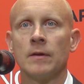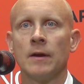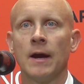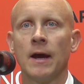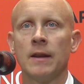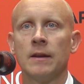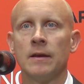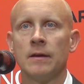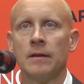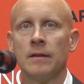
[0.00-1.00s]
at
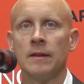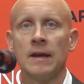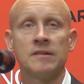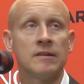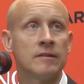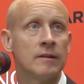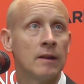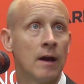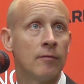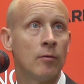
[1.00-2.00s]
ACC
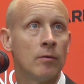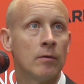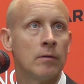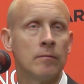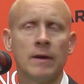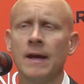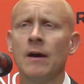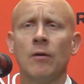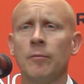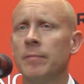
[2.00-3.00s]
level,
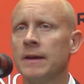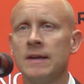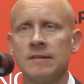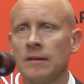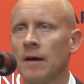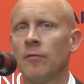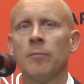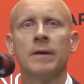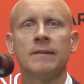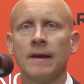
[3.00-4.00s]
hell, Big East level,
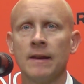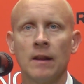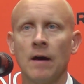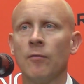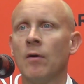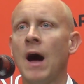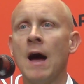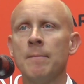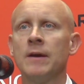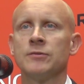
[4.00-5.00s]
Big Ten level,
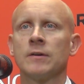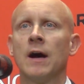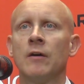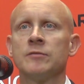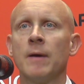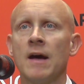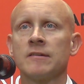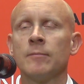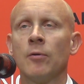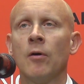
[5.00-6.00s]
high major college
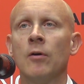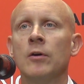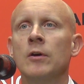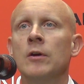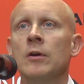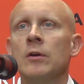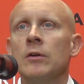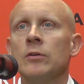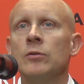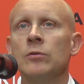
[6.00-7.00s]
basketball,
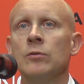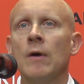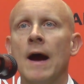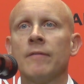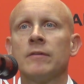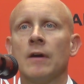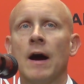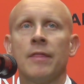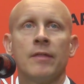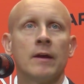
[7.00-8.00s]
you have to,
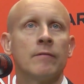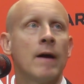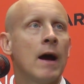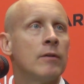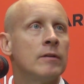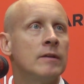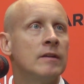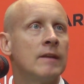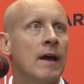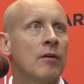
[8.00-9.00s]
I think, value the
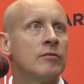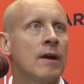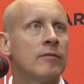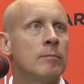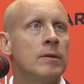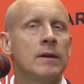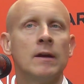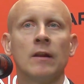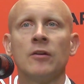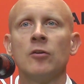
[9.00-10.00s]
details. You have to
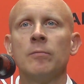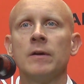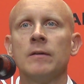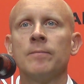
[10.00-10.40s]
be a little bit